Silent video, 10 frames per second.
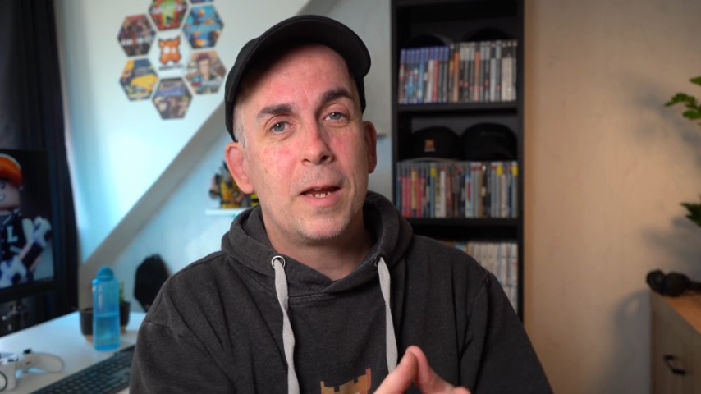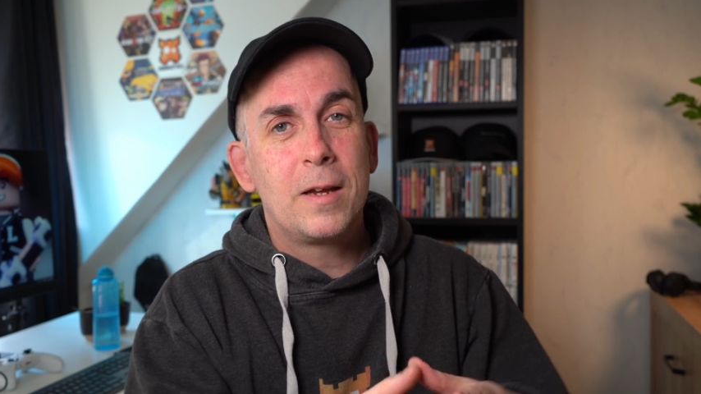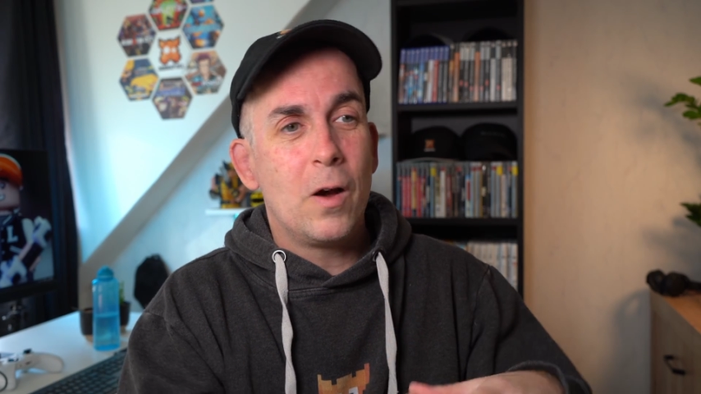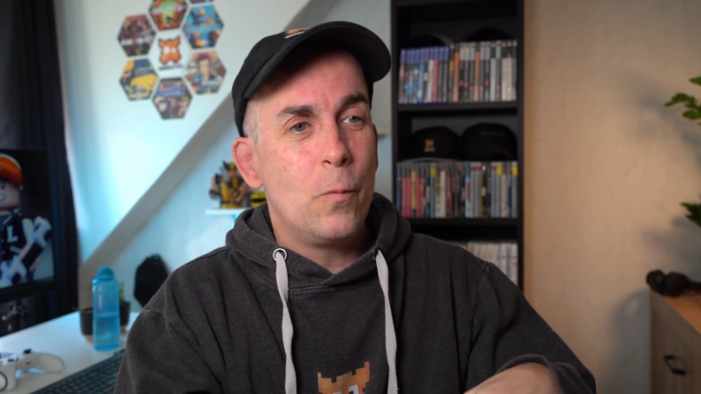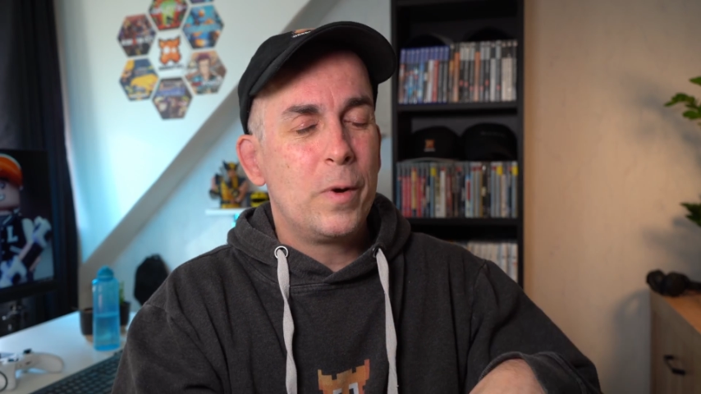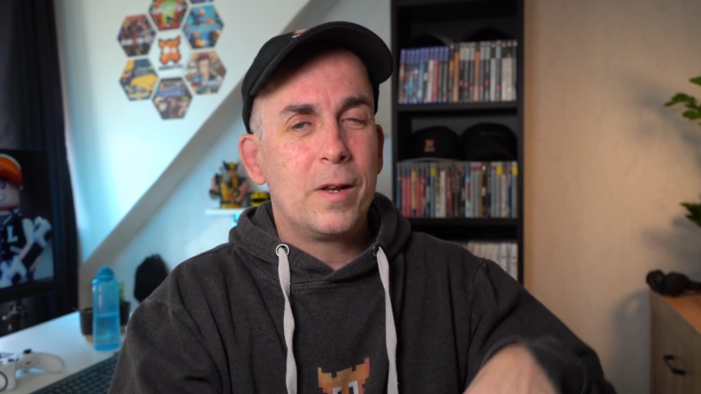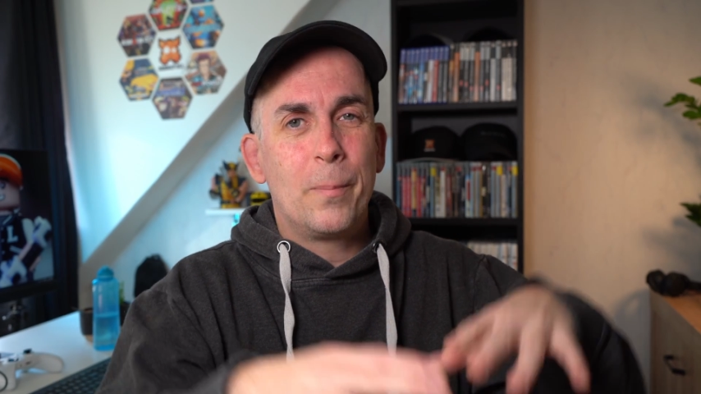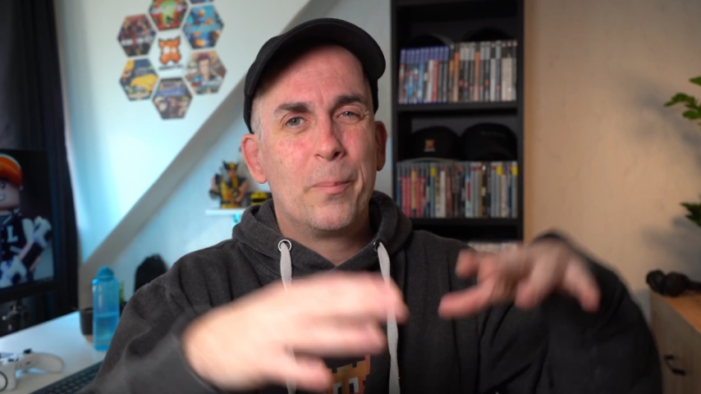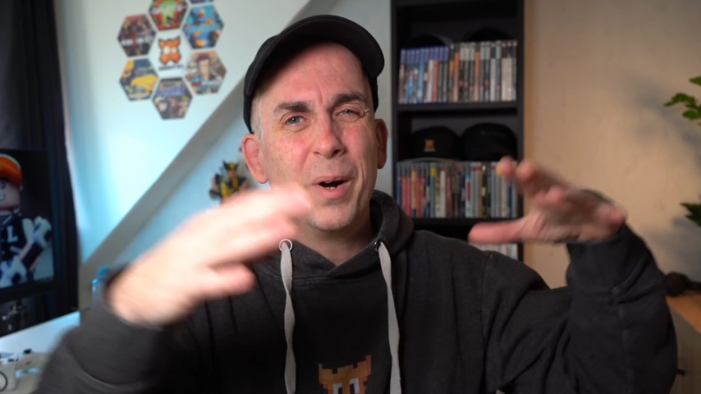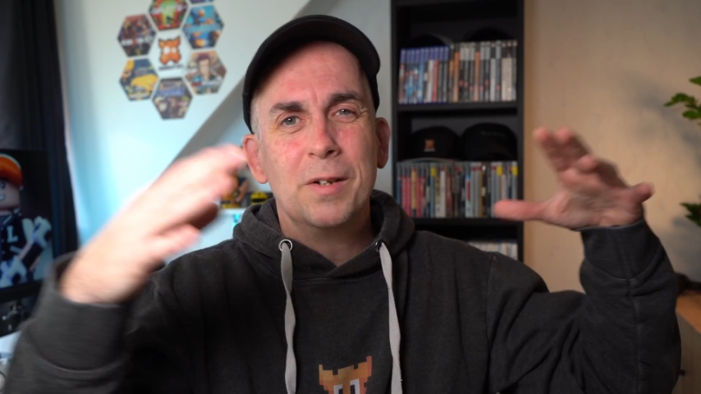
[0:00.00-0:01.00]
they come with a
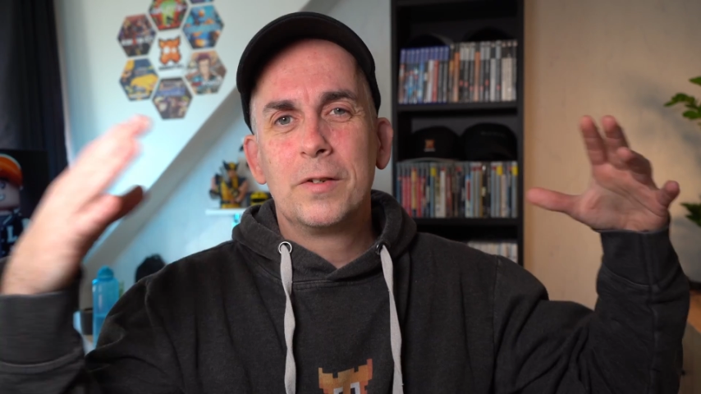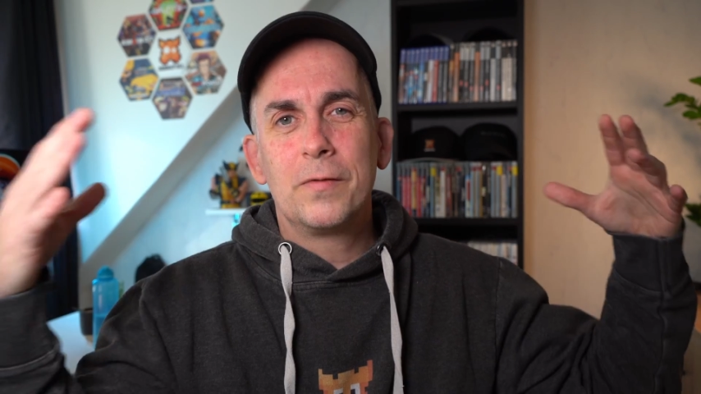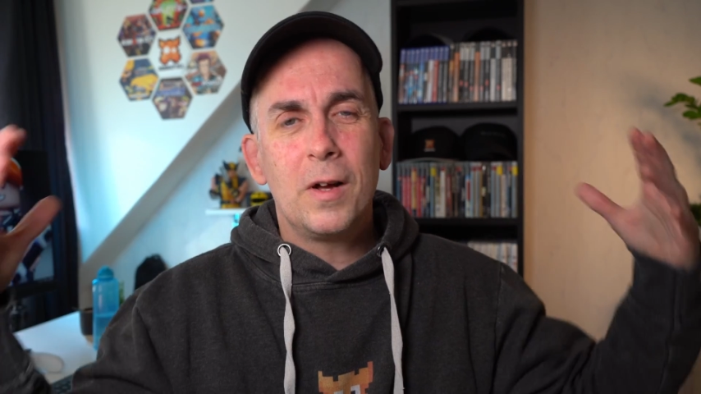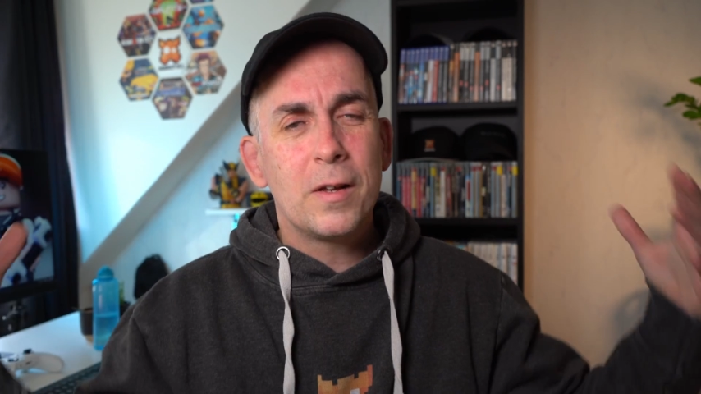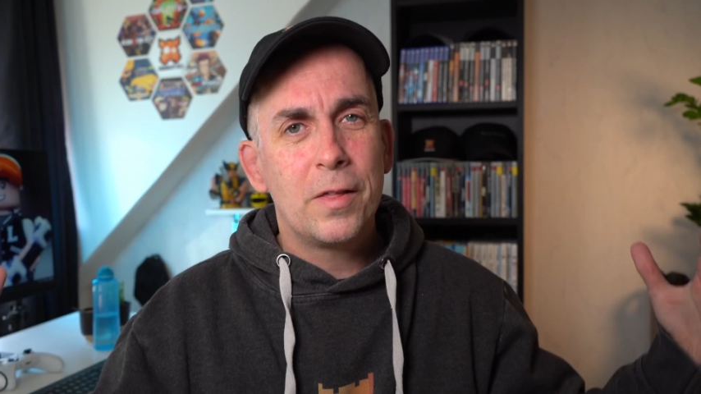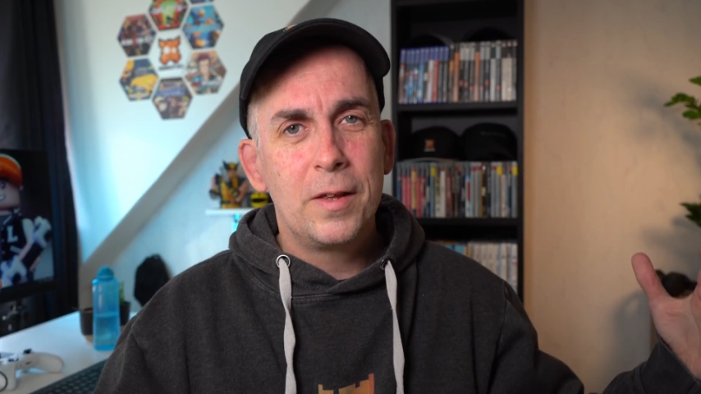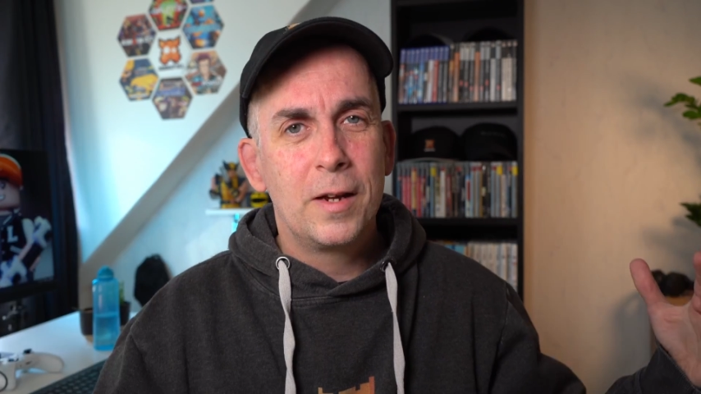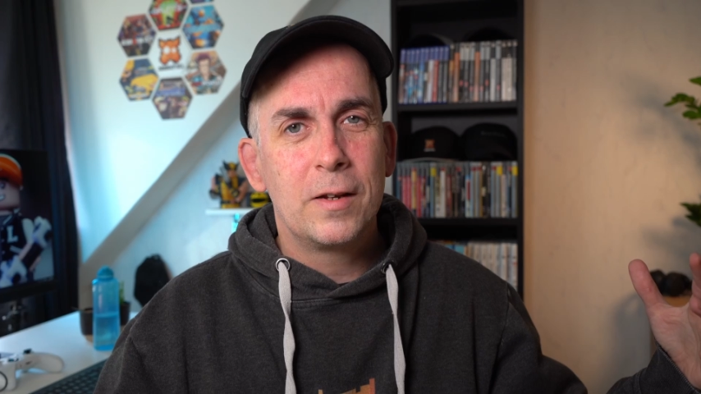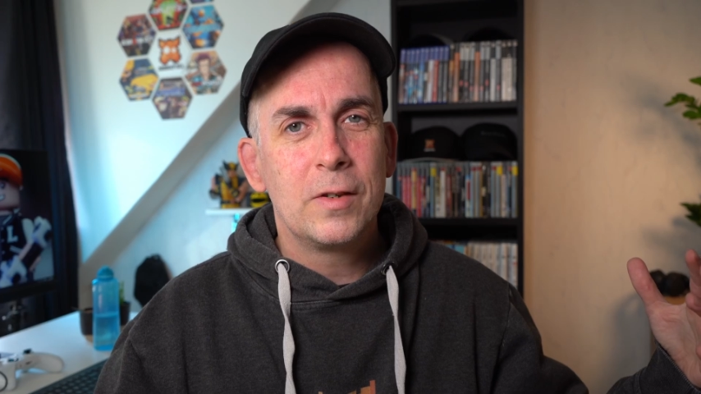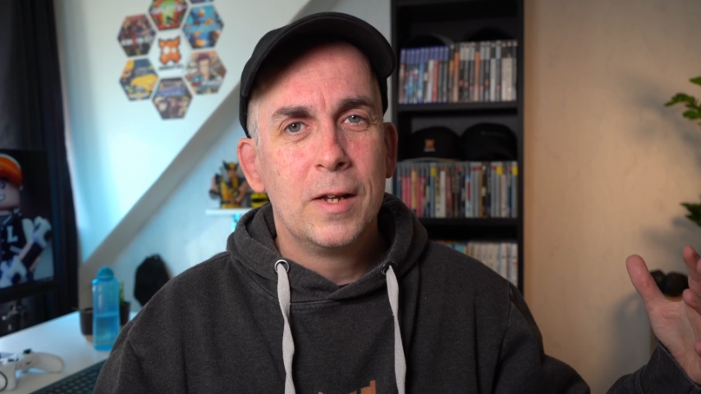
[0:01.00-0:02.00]
bunch of other
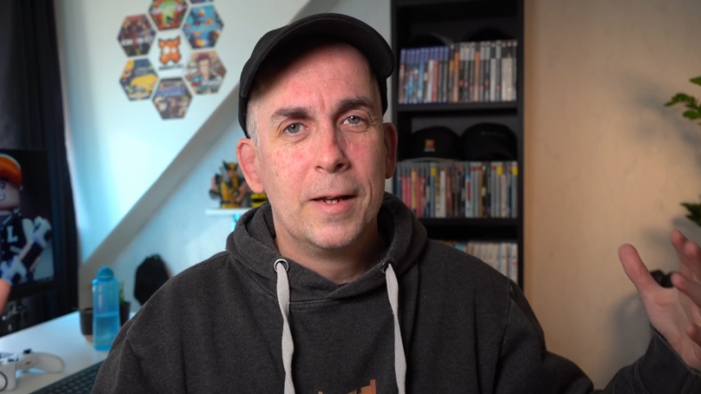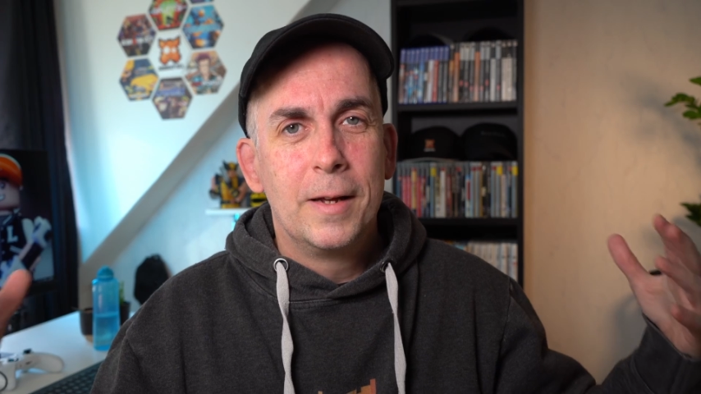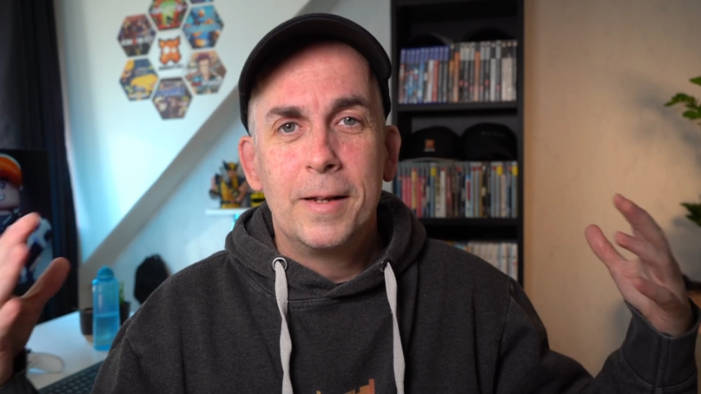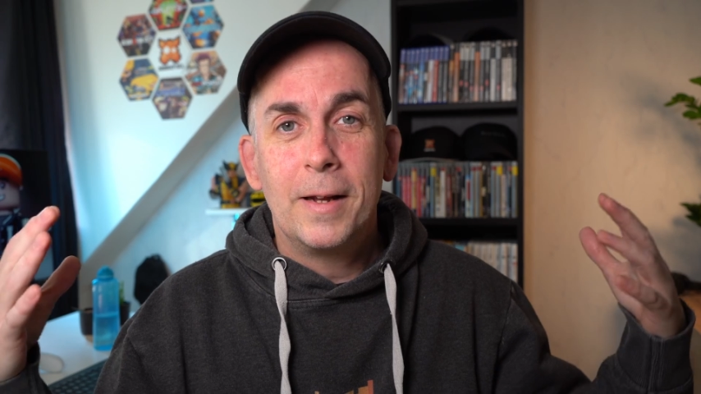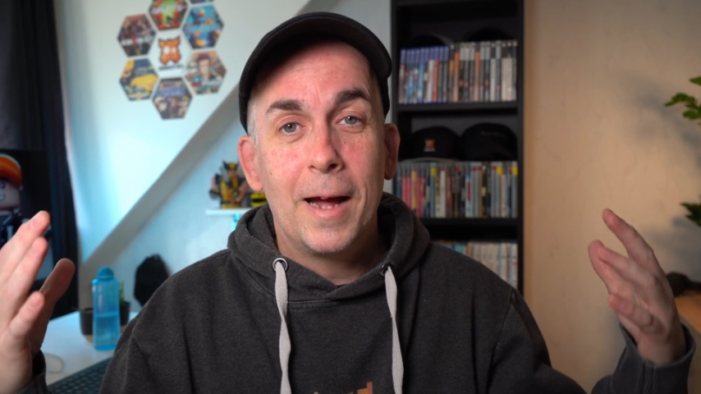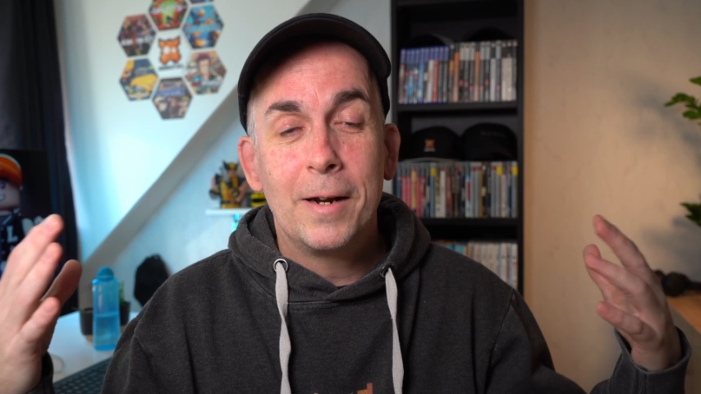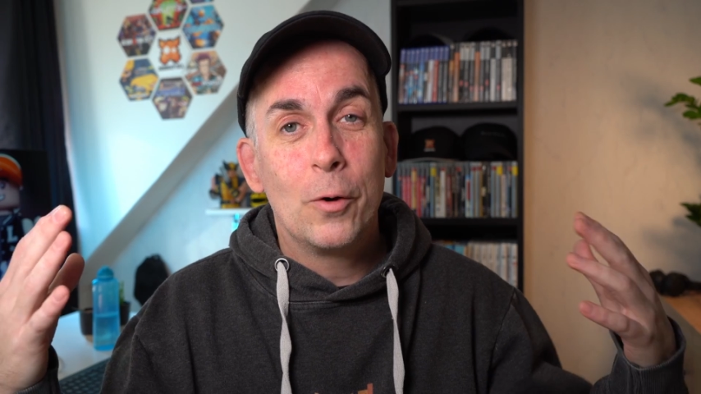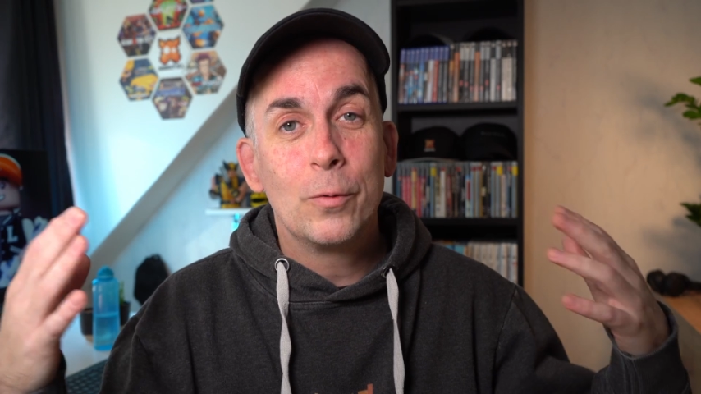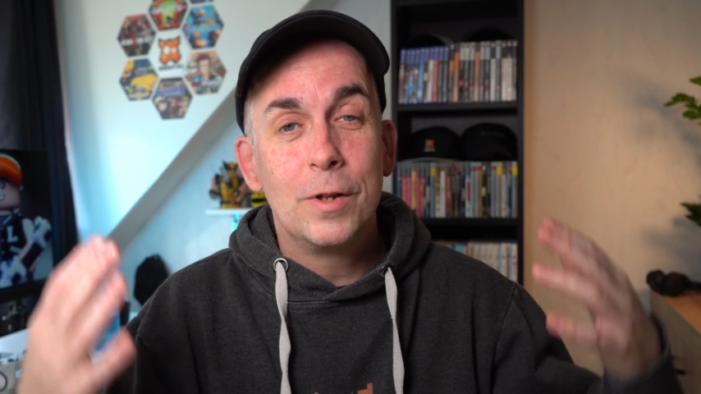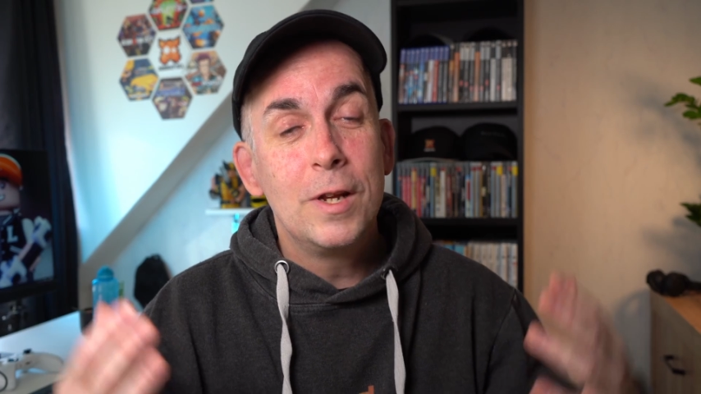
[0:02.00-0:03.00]
things that I
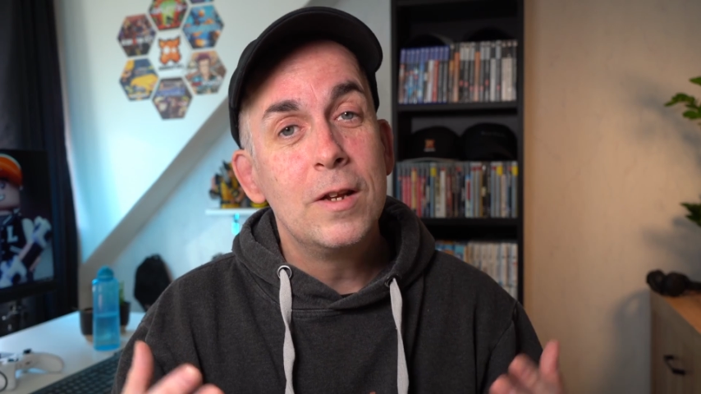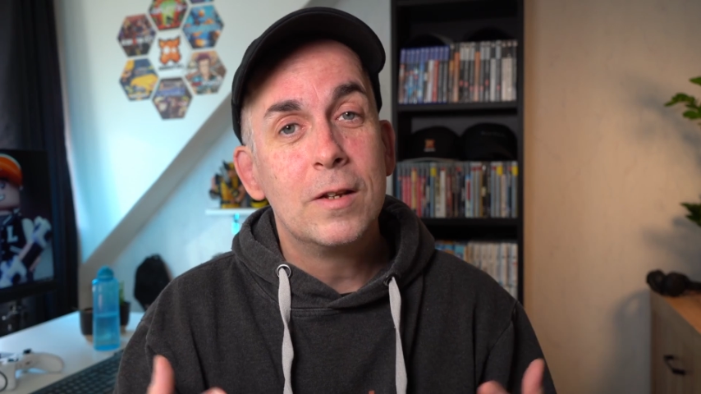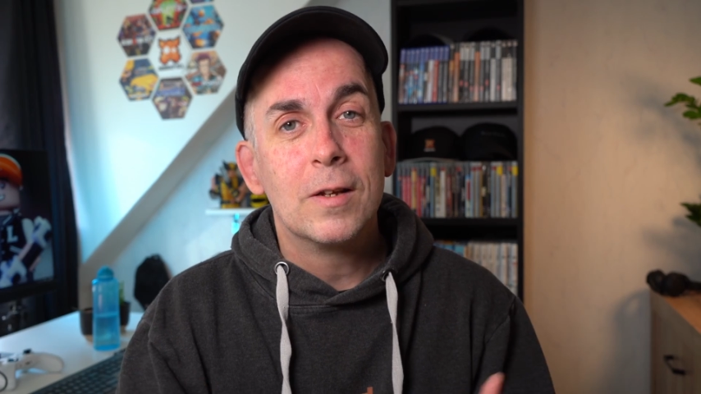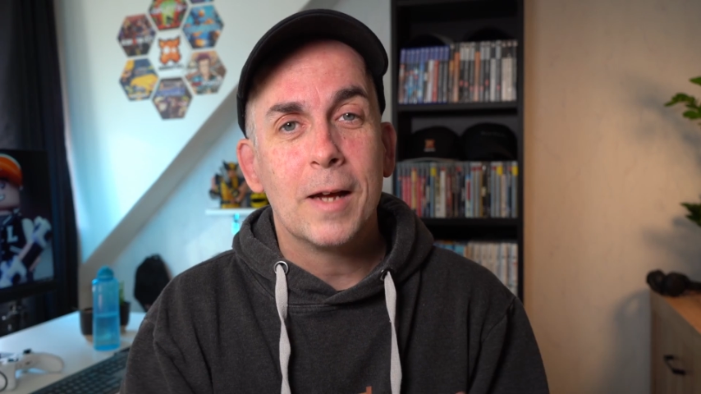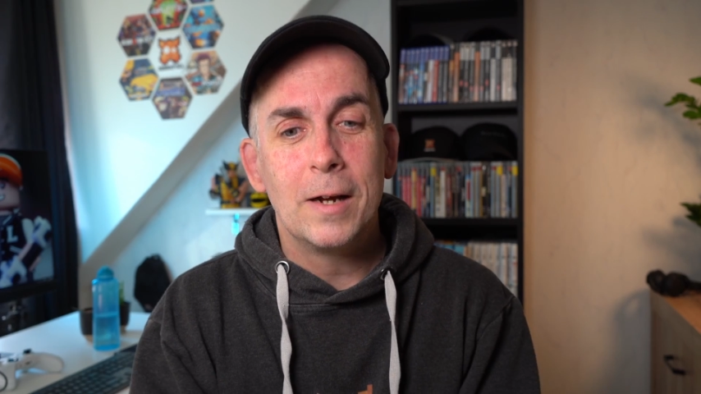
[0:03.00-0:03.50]
don't need.